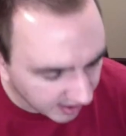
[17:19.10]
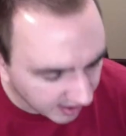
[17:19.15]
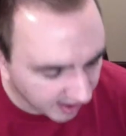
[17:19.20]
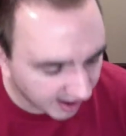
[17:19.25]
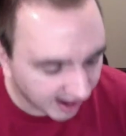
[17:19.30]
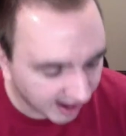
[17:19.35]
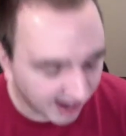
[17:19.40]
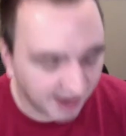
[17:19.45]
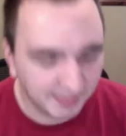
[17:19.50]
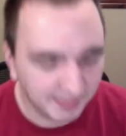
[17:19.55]

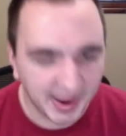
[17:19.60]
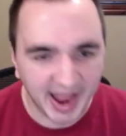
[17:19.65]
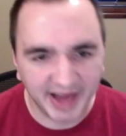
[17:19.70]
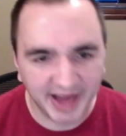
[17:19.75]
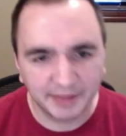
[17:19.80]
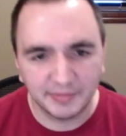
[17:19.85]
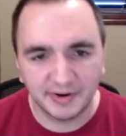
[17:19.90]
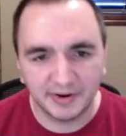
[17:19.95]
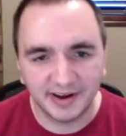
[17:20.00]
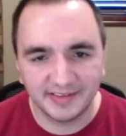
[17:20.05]

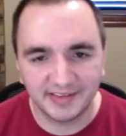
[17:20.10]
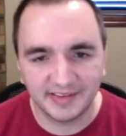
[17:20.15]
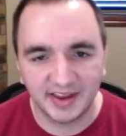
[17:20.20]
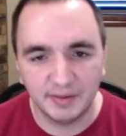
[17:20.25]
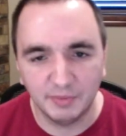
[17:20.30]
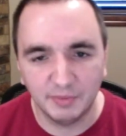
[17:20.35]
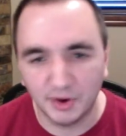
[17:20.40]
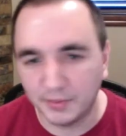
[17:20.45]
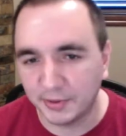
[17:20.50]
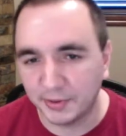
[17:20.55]
Adam runs a
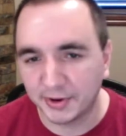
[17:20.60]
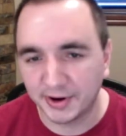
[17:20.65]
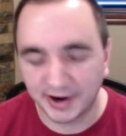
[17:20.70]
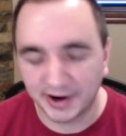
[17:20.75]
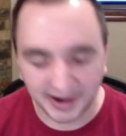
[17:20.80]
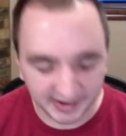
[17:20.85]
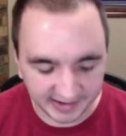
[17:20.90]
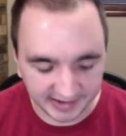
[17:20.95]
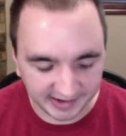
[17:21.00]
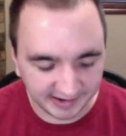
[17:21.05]
mobile
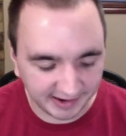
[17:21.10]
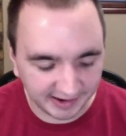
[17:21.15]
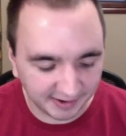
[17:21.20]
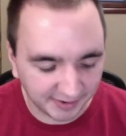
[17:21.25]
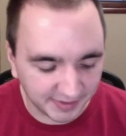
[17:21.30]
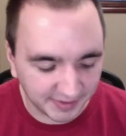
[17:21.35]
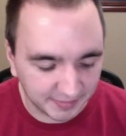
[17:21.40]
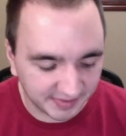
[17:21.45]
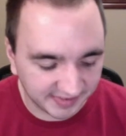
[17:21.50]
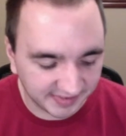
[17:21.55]
car
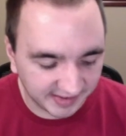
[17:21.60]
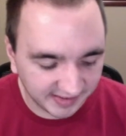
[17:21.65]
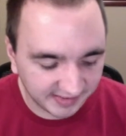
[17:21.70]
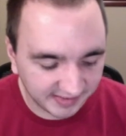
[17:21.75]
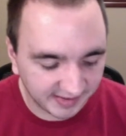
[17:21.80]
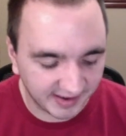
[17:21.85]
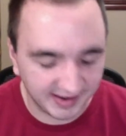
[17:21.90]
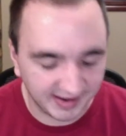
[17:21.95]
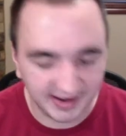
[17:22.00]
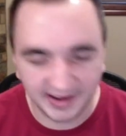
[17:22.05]
detailing business,
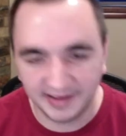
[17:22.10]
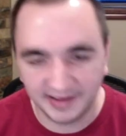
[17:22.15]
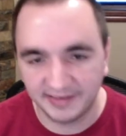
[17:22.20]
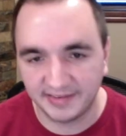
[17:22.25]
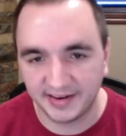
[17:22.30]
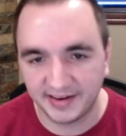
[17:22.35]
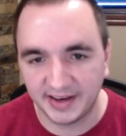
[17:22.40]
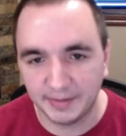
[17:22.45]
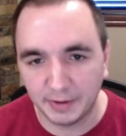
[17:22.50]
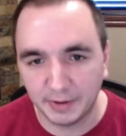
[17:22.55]
and he is
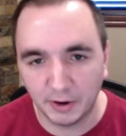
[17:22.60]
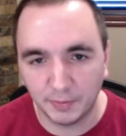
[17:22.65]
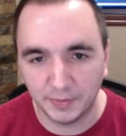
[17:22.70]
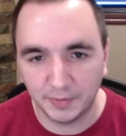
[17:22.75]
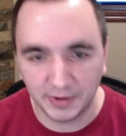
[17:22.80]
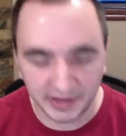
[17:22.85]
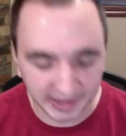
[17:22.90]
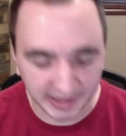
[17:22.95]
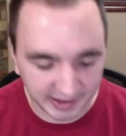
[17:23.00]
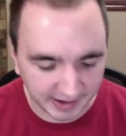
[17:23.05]
thinking about
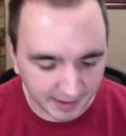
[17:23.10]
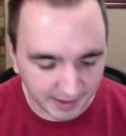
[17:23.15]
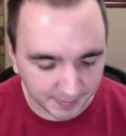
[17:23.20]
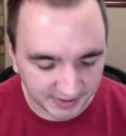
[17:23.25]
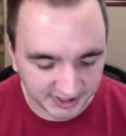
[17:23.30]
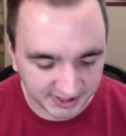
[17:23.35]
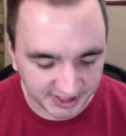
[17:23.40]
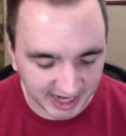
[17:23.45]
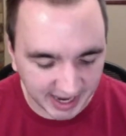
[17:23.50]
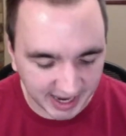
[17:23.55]
opening up a
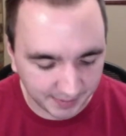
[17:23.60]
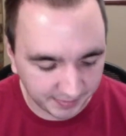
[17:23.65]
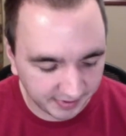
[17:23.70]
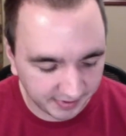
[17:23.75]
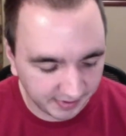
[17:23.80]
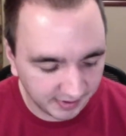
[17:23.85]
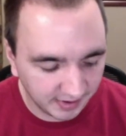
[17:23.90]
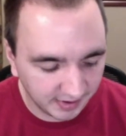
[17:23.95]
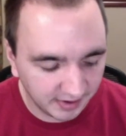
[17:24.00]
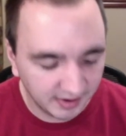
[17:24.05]
shop
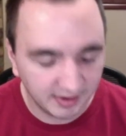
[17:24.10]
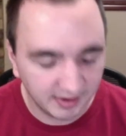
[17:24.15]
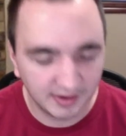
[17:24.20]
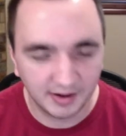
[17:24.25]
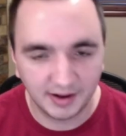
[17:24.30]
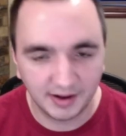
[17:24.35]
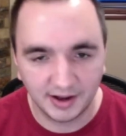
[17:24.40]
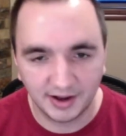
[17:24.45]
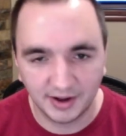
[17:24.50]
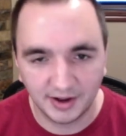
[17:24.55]

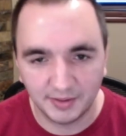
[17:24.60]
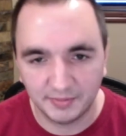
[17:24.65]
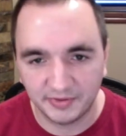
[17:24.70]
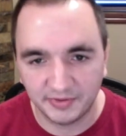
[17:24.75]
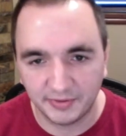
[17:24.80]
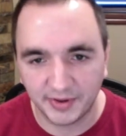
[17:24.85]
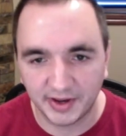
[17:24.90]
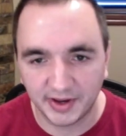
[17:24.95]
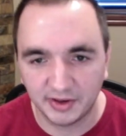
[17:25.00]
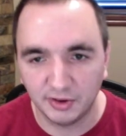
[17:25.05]

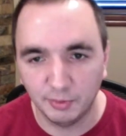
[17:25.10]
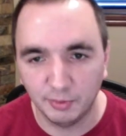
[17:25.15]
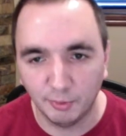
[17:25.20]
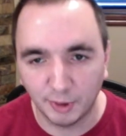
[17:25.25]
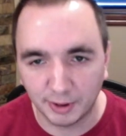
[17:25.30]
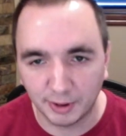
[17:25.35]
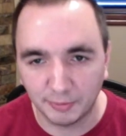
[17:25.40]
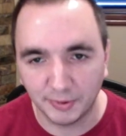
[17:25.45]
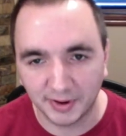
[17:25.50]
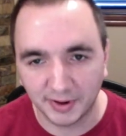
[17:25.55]
so he can do
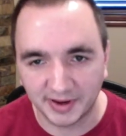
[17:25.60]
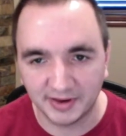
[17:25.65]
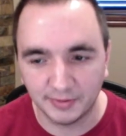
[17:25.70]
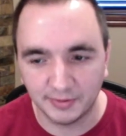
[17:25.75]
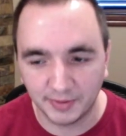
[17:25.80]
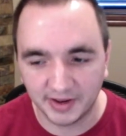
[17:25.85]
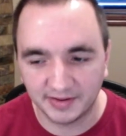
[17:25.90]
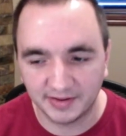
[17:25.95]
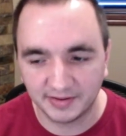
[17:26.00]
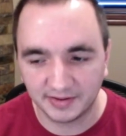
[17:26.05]
more work in the
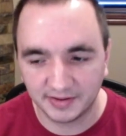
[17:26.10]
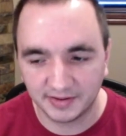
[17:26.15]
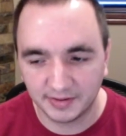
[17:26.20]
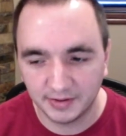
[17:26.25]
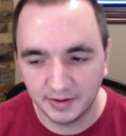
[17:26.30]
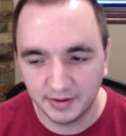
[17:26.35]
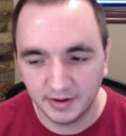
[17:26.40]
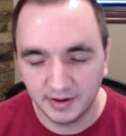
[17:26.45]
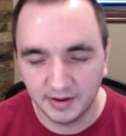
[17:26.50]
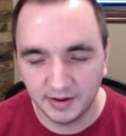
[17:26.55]
winter
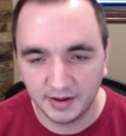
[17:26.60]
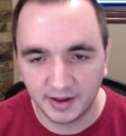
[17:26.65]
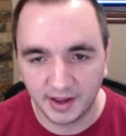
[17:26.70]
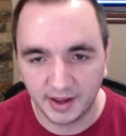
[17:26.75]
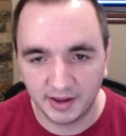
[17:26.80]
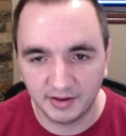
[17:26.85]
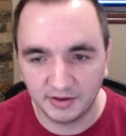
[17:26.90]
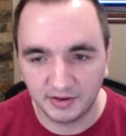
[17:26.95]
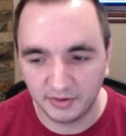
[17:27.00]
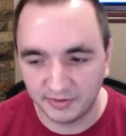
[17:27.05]

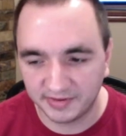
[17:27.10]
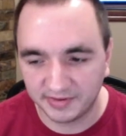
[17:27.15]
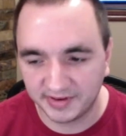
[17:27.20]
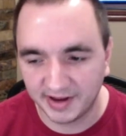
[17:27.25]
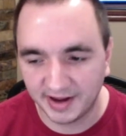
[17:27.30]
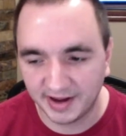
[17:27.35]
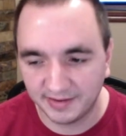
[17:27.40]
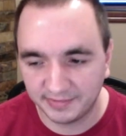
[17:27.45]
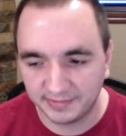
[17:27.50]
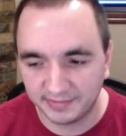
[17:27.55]
and do
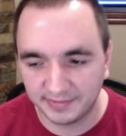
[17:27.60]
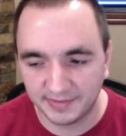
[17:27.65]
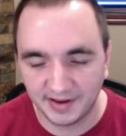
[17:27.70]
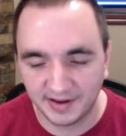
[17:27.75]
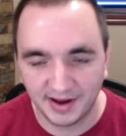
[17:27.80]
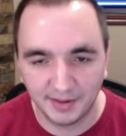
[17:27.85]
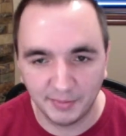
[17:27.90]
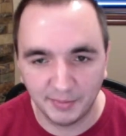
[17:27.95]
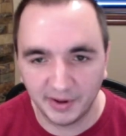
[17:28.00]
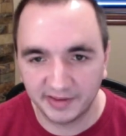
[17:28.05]
stuff
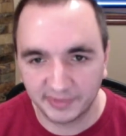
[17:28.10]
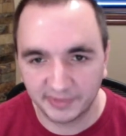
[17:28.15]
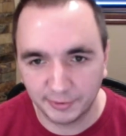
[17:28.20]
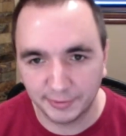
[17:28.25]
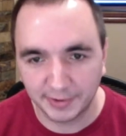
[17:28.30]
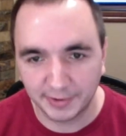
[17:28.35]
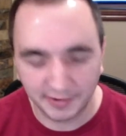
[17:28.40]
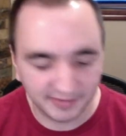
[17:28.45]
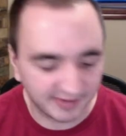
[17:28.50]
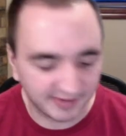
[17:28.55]
when it's
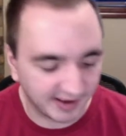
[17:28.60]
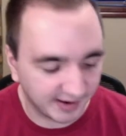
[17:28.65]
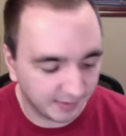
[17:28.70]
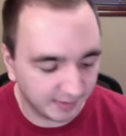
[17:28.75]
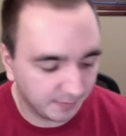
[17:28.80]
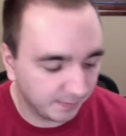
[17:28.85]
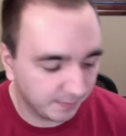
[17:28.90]
cold outside.